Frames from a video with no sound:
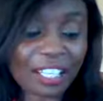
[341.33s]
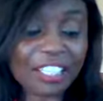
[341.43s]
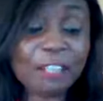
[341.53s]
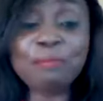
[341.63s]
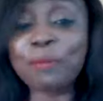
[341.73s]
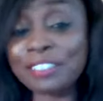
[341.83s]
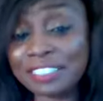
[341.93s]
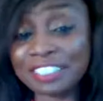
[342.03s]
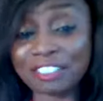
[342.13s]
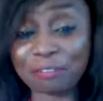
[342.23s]
The
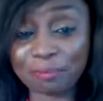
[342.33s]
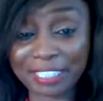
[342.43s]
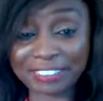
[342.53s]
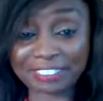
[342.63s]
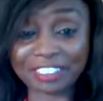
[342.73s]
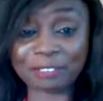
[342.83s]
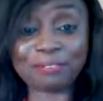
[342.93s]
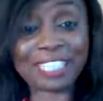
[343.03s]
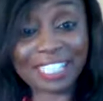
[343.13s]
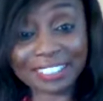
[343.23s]
importance of
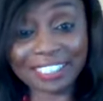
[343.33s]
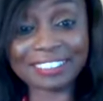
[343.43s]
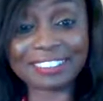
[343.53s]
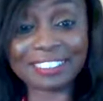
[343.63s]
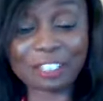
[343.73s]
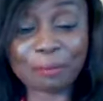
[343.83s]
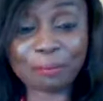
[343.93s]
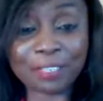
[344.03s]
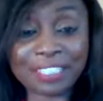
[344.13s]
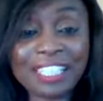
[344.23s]
mentorship, that is the
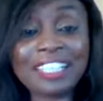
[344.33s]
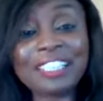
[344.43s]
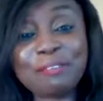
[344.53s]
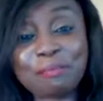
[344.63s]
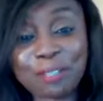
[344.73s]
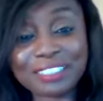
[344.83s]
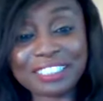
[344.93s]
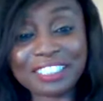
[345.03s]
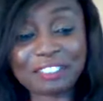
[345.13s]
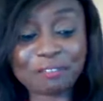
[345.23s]
topic, the
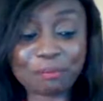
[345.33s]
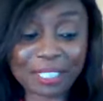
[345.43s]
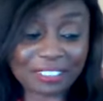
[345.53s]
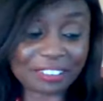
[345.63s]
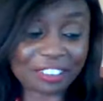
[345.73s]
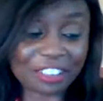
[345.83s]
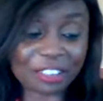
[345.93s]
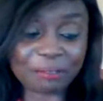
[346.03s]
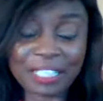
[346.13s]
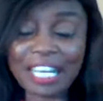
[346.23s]
importance of
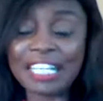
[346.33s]
mentorship.